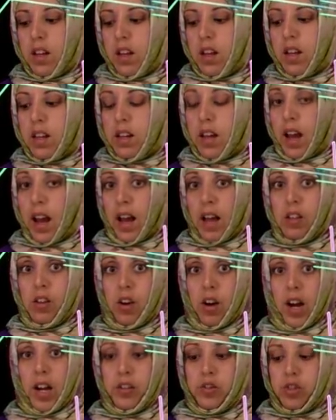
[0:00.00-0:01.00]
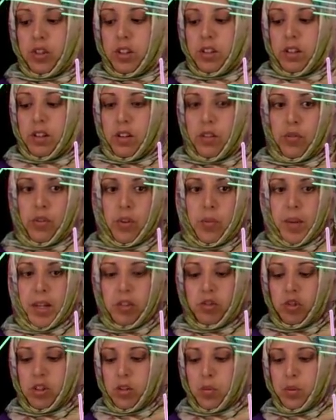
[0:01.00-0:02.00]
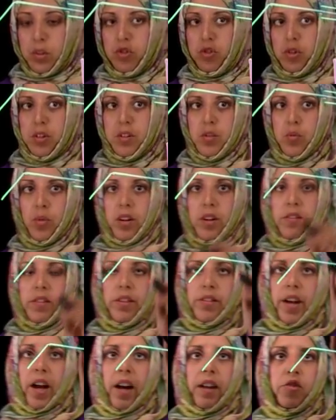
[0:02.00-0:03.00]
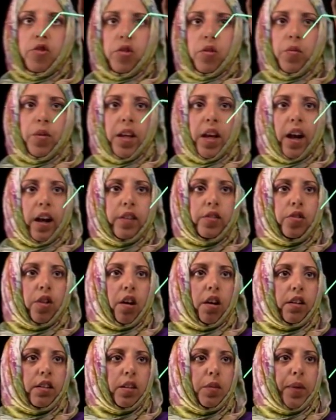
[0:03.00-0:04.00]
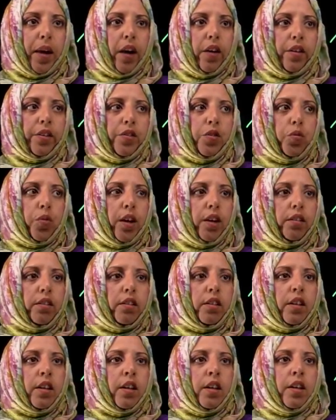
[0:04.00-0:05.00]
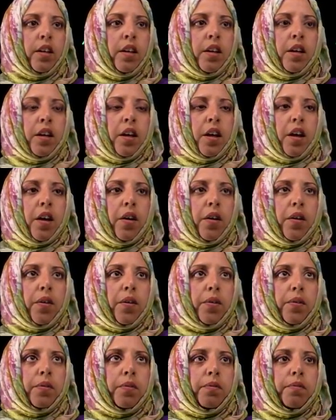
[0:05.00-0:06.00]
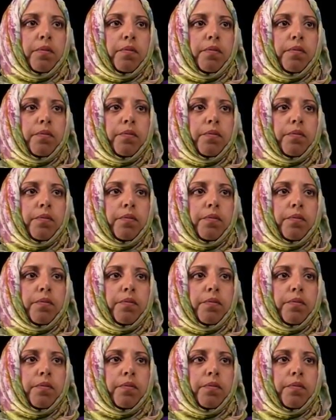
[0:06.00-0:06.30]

in halohydrin formation, which was one of the reaction we had talked about as well. Um,